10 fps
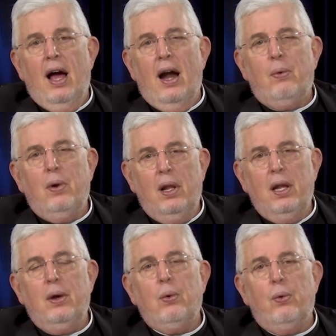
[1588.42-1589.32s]
I
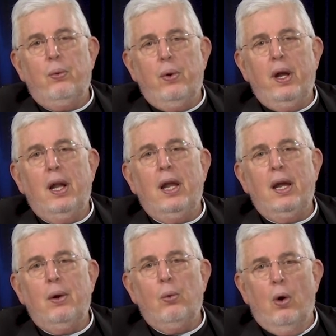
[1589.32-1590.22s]
really,
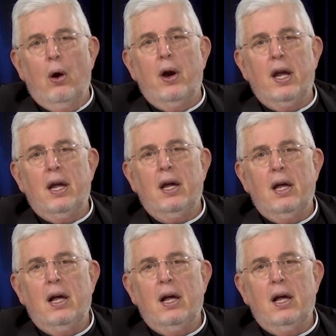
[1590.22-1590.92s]
really worry